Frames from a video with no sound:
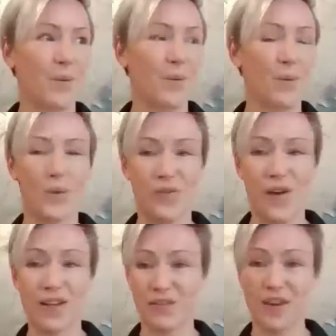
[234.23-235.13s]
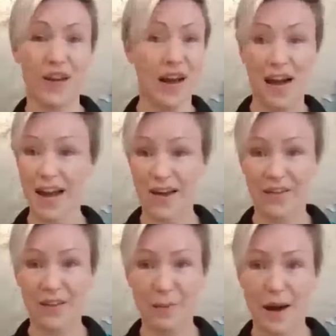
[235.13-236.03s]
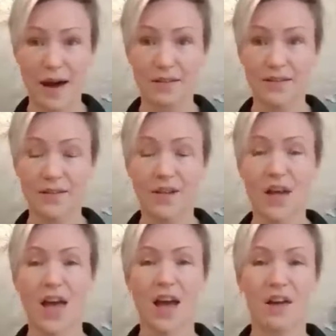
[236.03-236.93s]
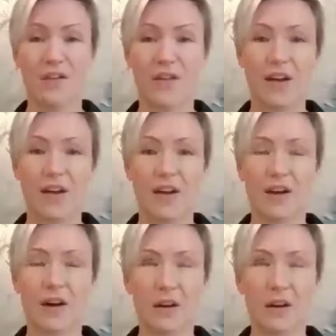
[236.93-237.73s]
we've had a fear, and I have in the past, fear that,